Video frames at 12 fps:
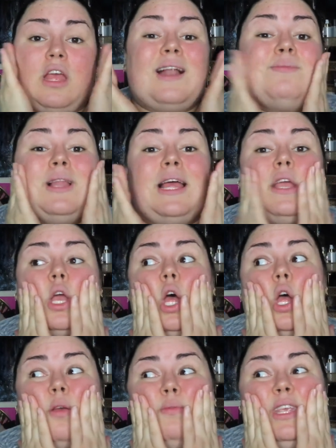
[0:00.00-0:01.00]
And I'm like,
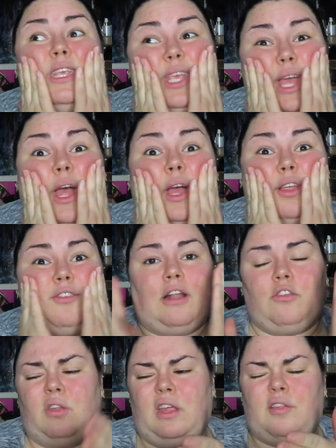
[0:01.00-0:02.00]
yeah, because
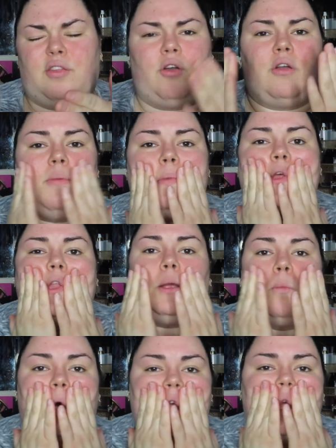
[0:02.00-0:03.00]
that's only a 30 mil,
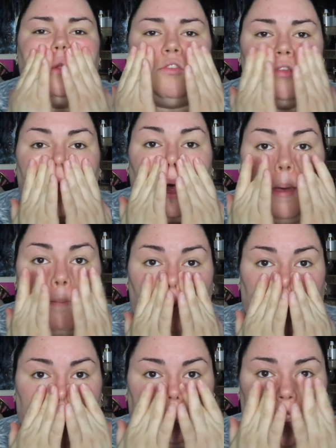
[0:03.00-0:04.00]
like 1 ounce,
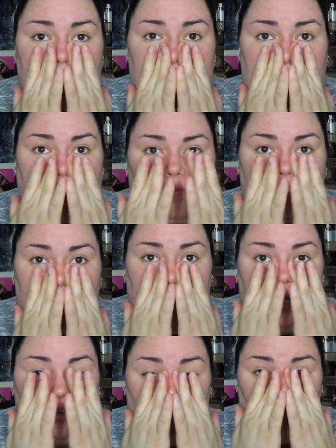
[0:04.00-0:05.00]
but they have it
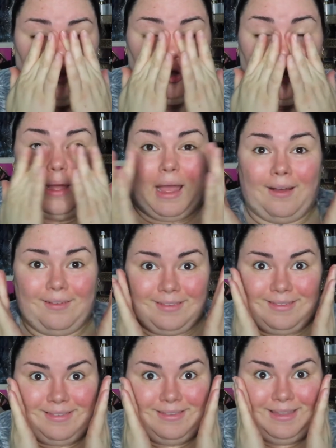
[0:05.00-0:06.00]
in a 2 ounce,